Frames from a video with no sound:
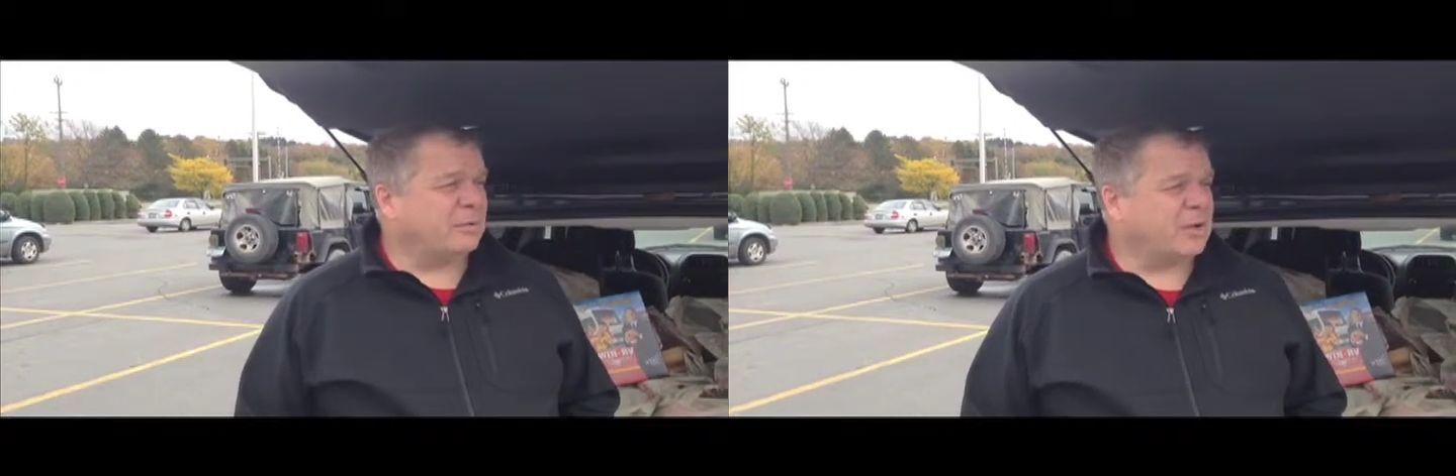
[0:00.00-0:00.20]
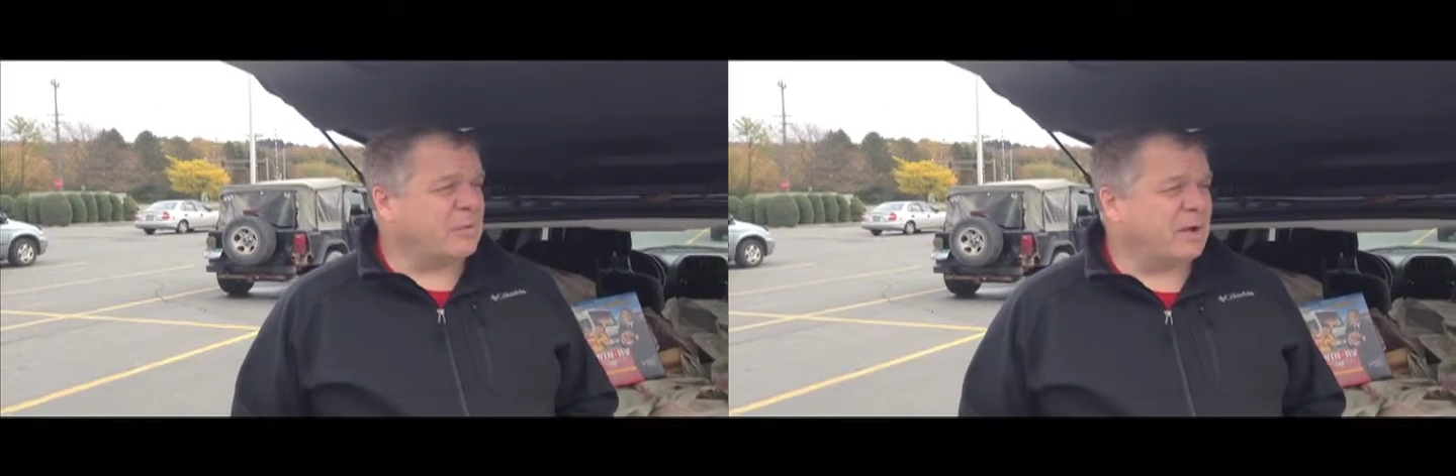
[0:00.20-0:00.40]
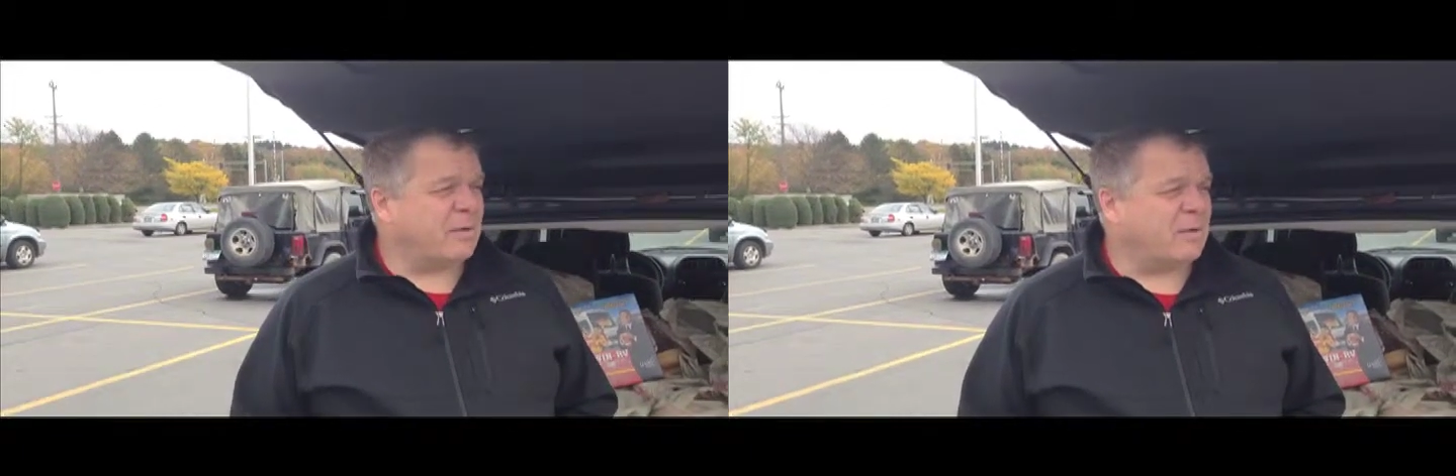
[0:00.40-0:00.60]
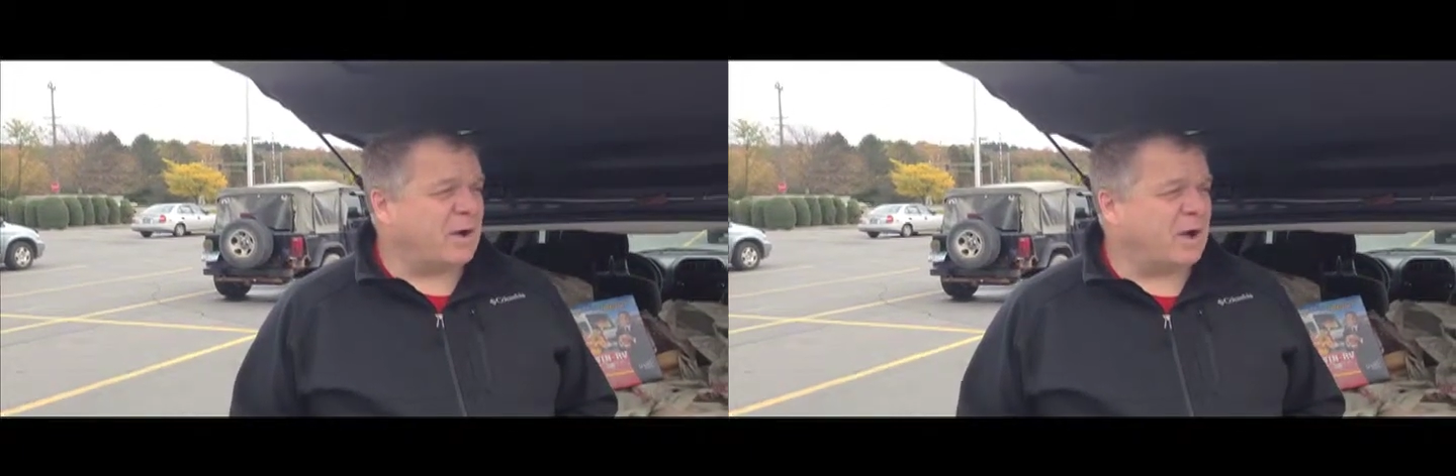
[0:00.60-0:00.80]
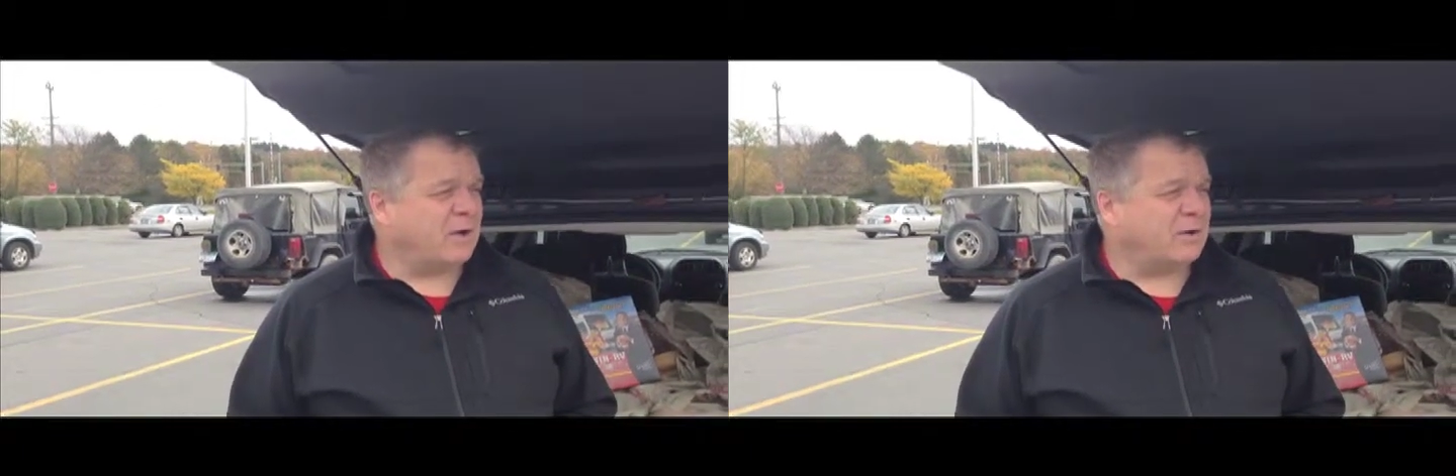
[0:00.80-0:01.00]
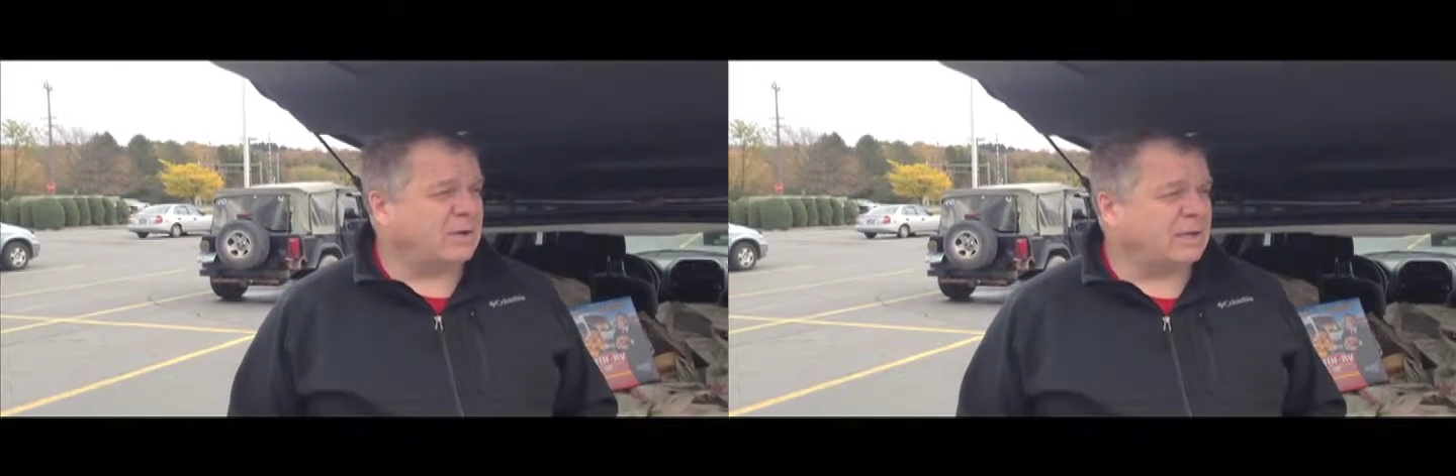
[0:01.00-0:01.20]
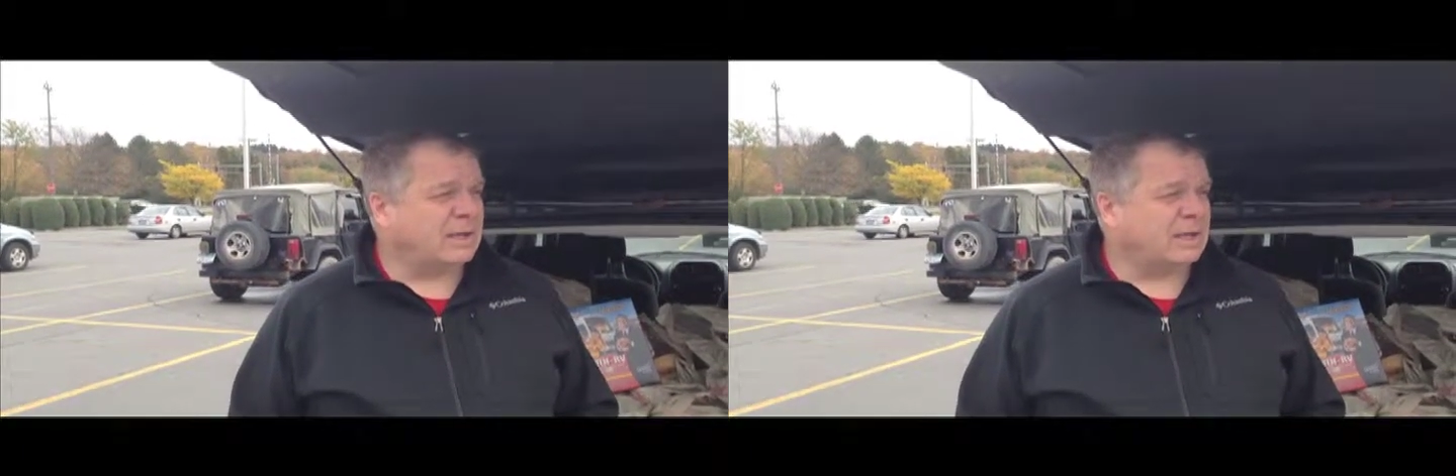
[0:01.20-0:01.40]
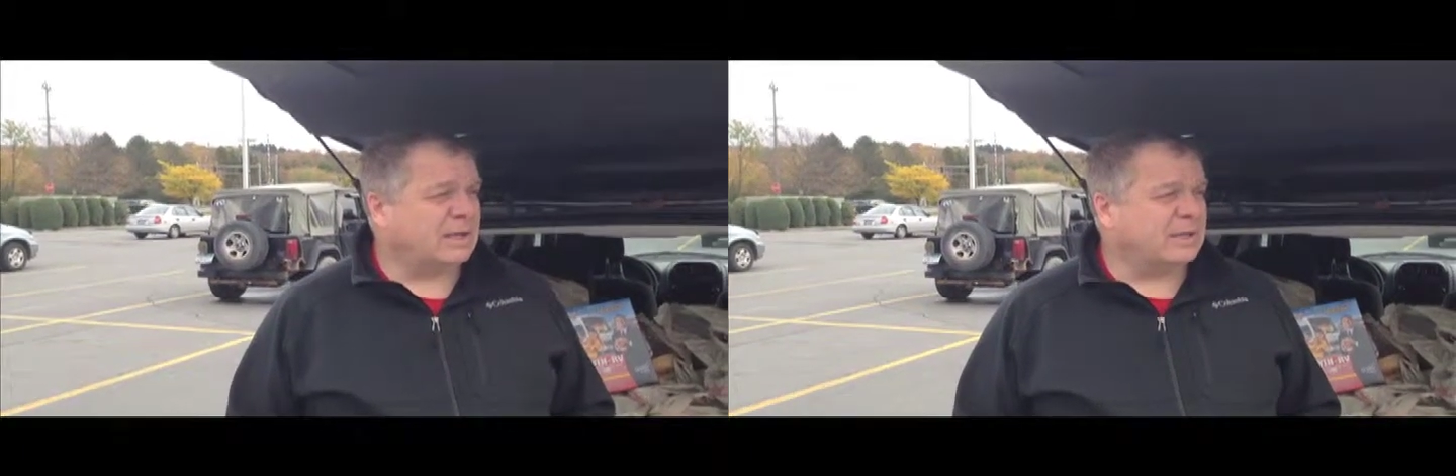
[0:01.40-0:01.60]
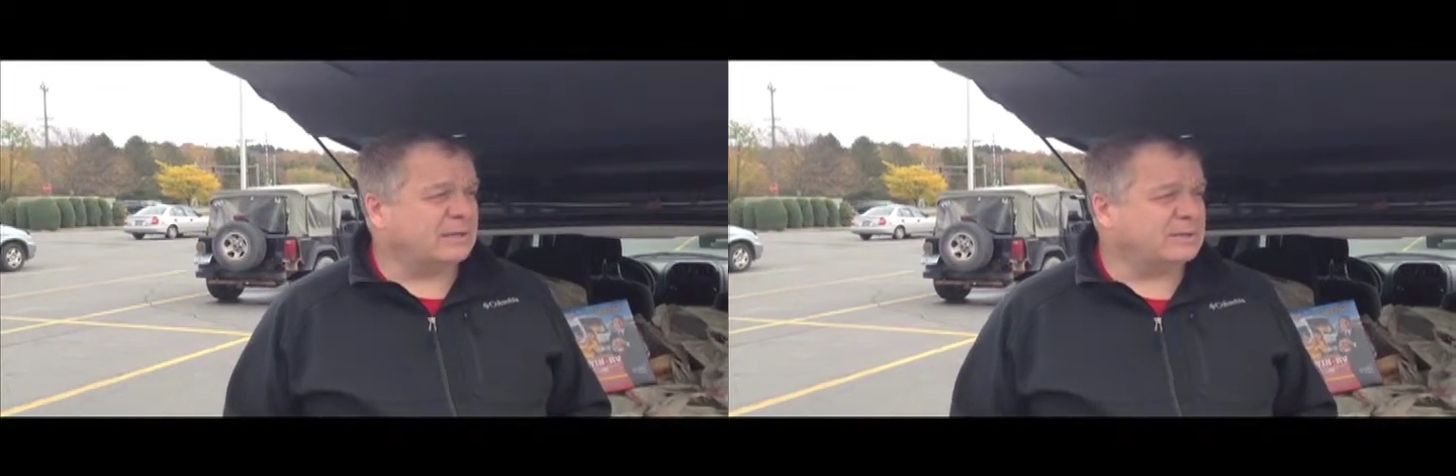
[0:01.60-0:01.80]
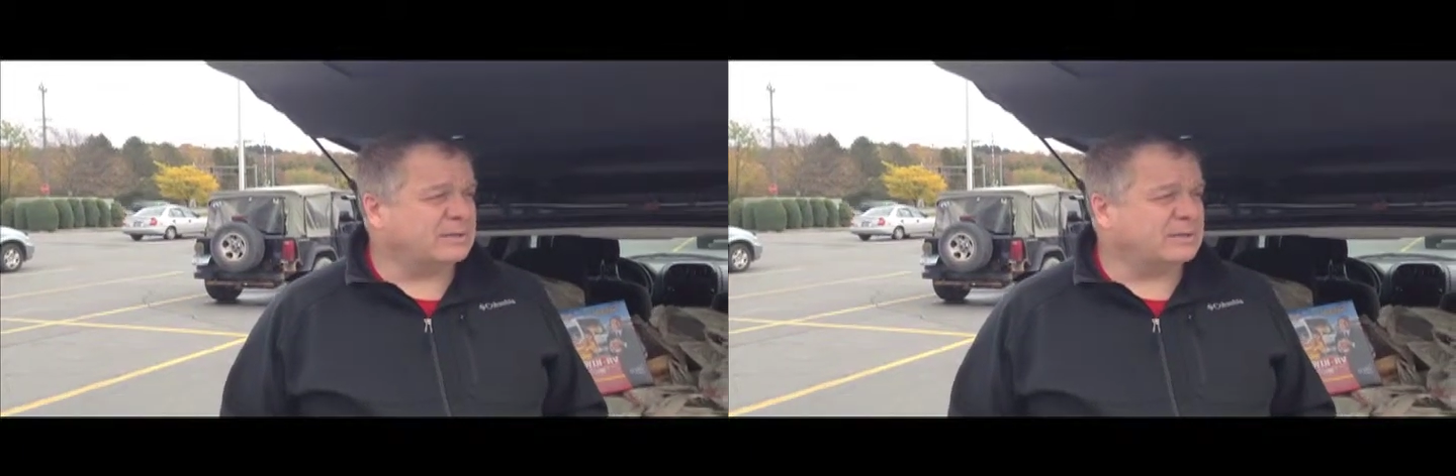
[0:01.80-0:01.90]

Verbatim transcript: really went well uh,